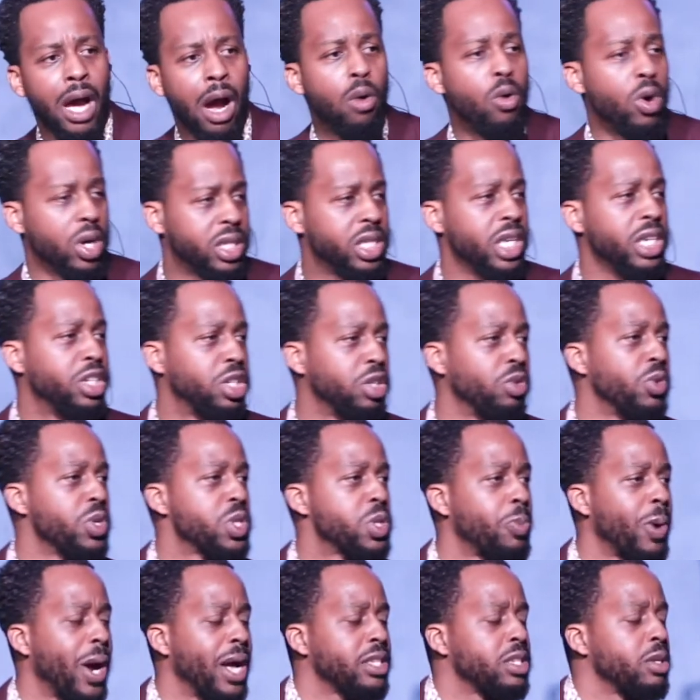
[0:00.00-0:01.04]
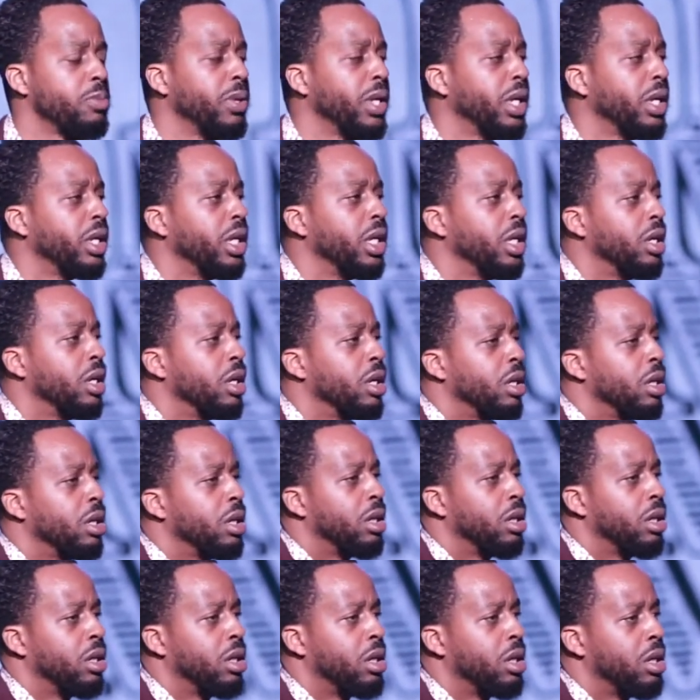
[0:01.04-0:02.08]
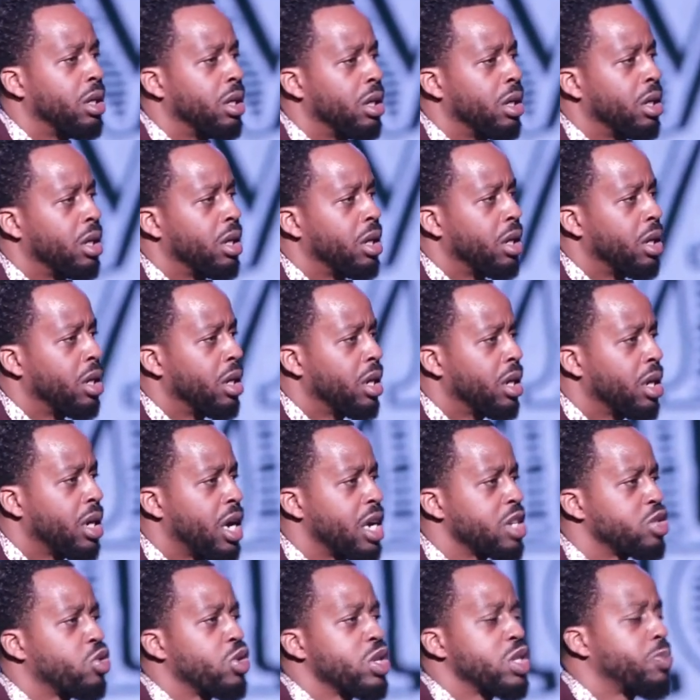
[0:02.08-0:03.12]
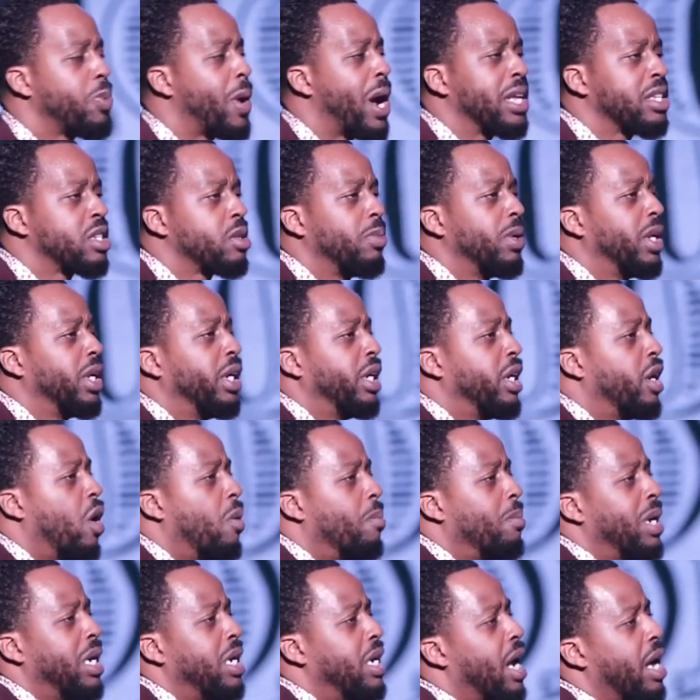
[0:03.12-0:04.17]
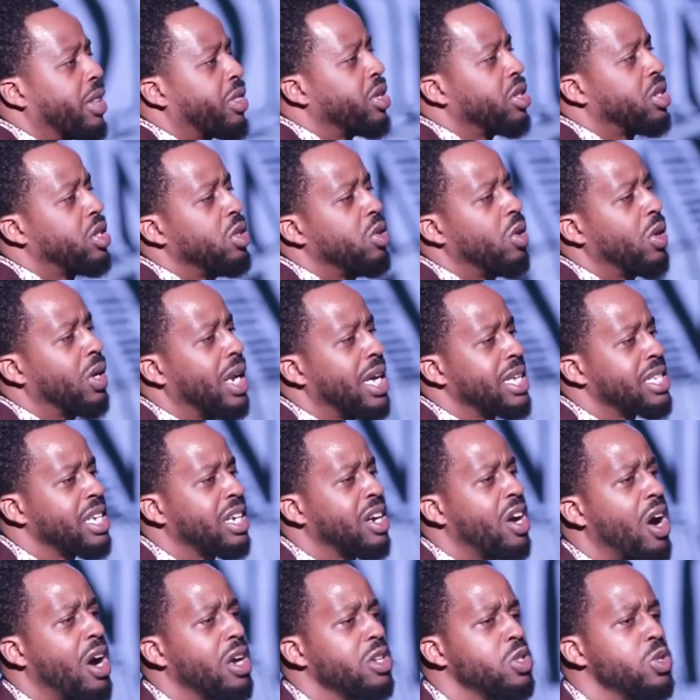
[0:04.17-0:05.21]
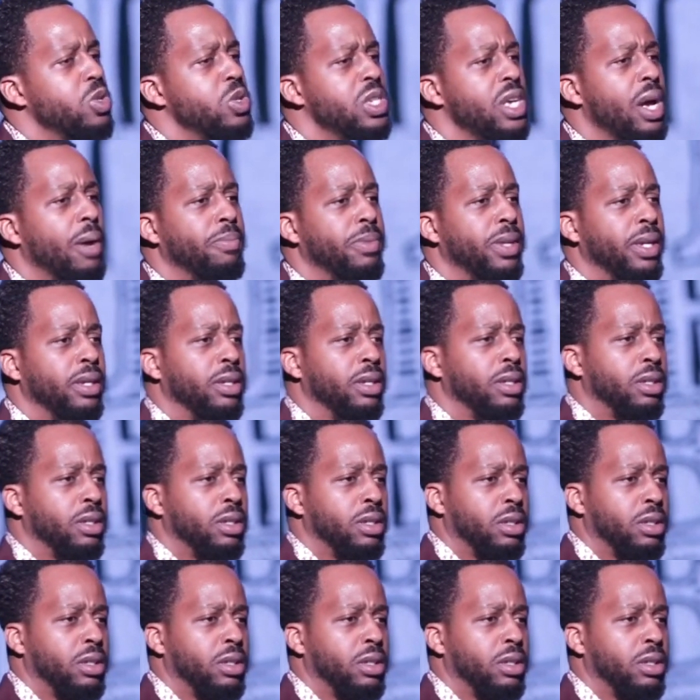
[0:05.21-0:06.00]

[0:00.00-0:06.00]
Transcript: I want to teach you responsibility. Because responsibility don't mean nothing to you unless it costs you something.